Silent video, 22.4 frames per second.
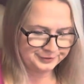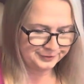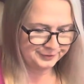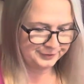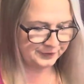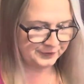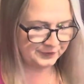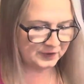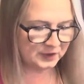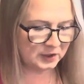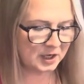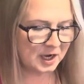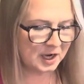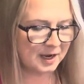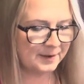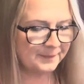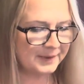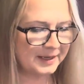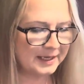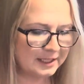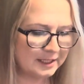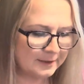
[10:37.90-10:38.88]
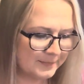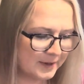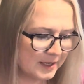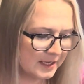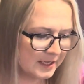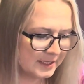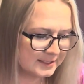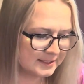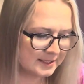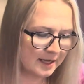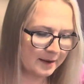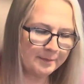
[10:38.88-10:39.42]
If you can't make your
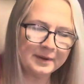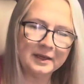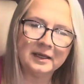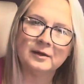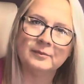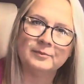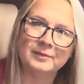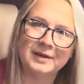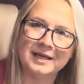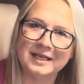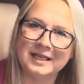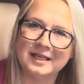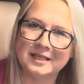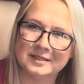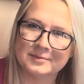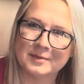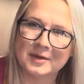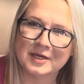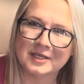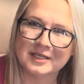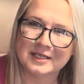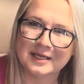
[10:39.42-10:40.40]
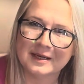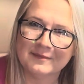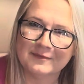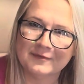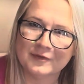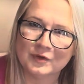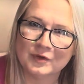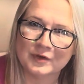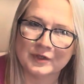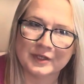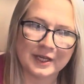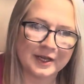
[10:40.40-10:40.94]
mind up, it'll make his mind up
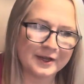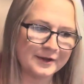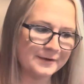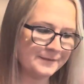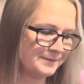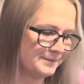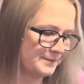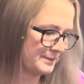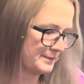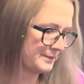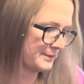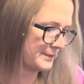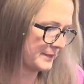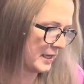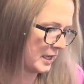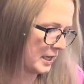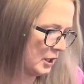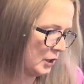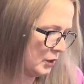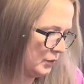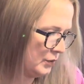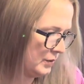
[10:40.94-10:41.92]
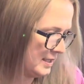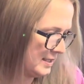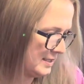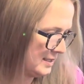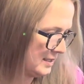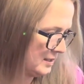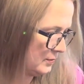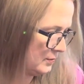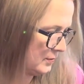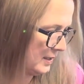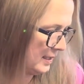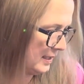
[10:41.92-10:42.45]
for you. Oh, yes,
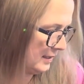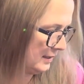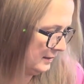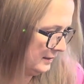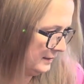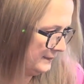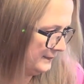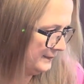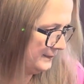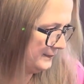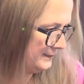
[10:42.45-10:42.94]
it will.